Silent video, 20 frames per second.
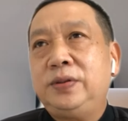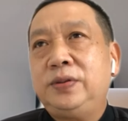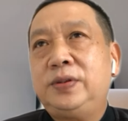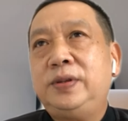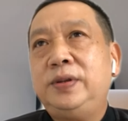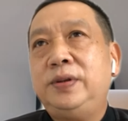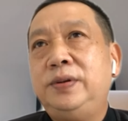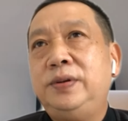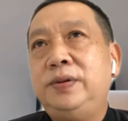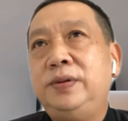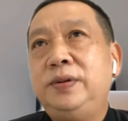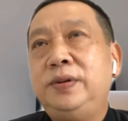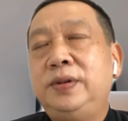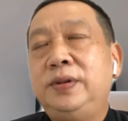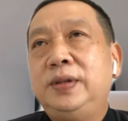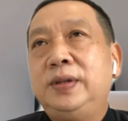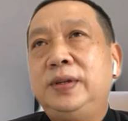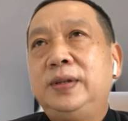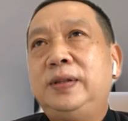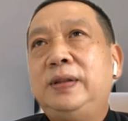So
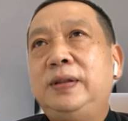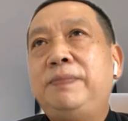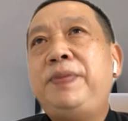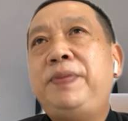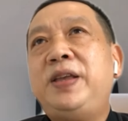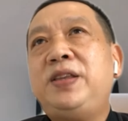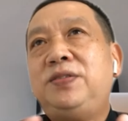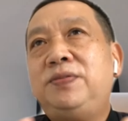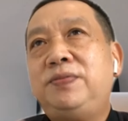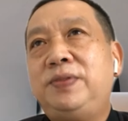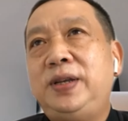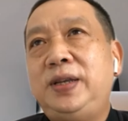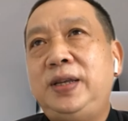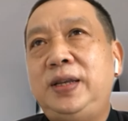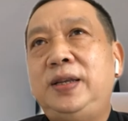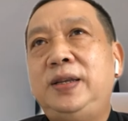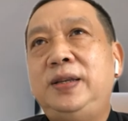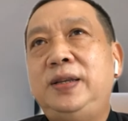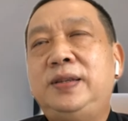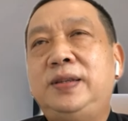the best
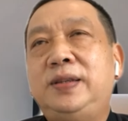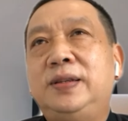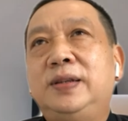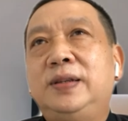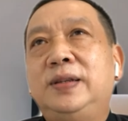way is